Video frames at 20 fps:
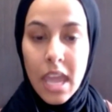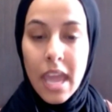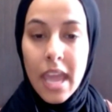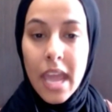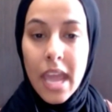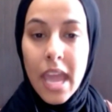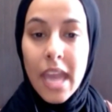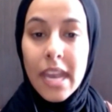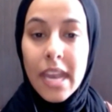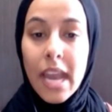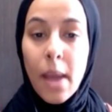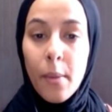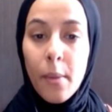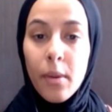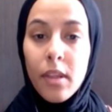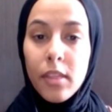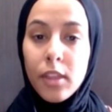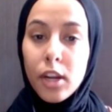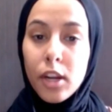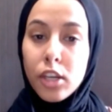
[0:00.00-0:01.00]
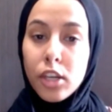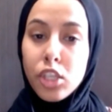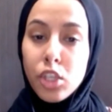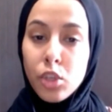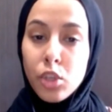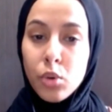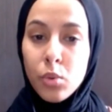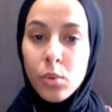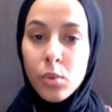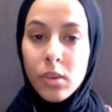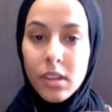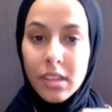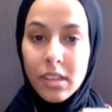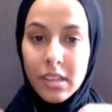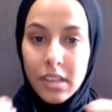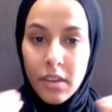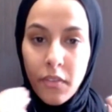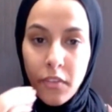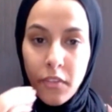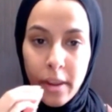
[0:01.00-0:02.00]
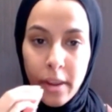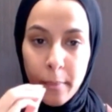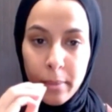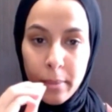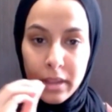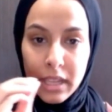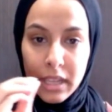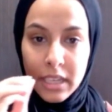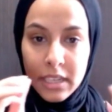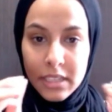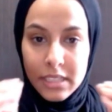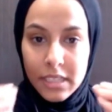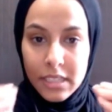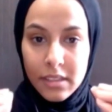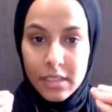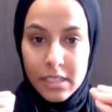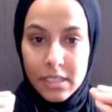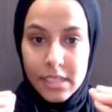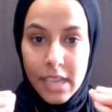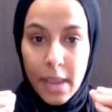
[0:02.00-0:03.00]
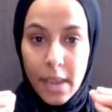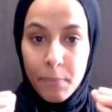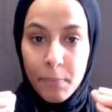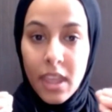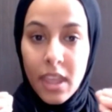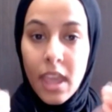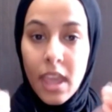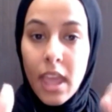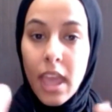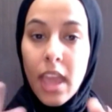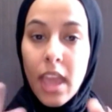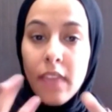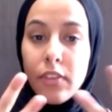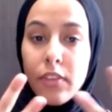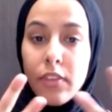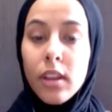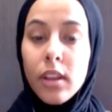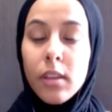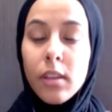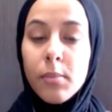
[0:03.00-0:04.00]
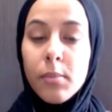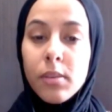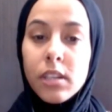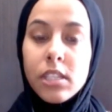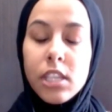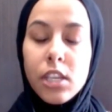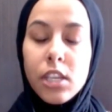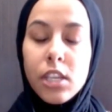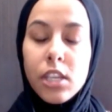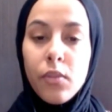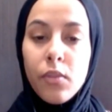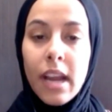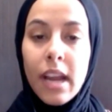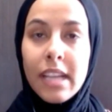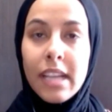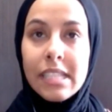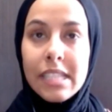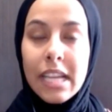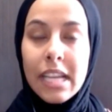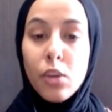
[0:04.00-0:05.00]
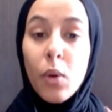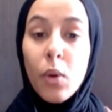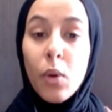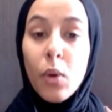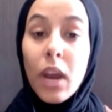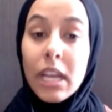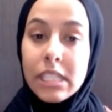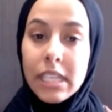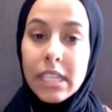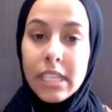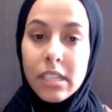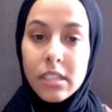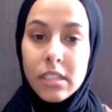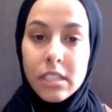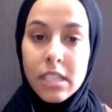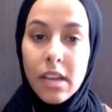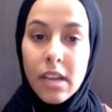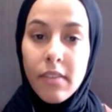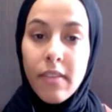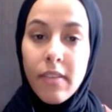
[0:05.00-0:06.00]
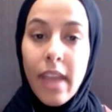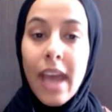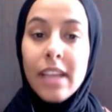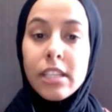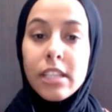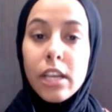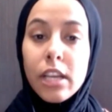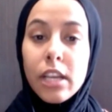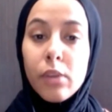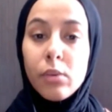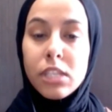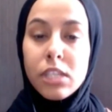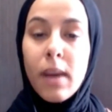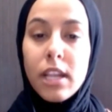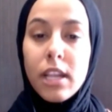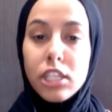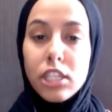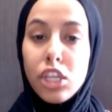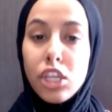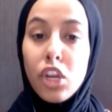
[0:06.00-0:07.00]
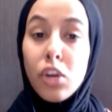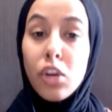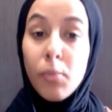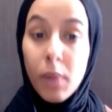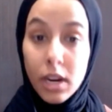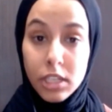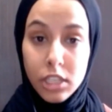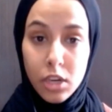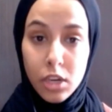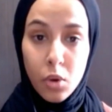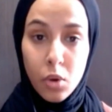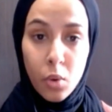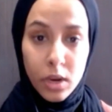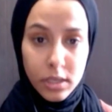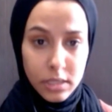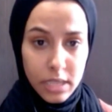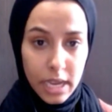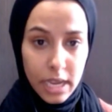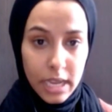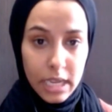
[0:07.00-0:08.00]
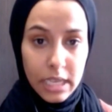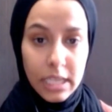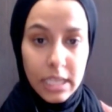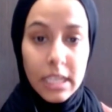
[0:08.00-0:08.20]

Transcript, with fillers: Now, there are two different players in this game. If you are the person who finds that you isolate yourself as a response to depression or anxiety,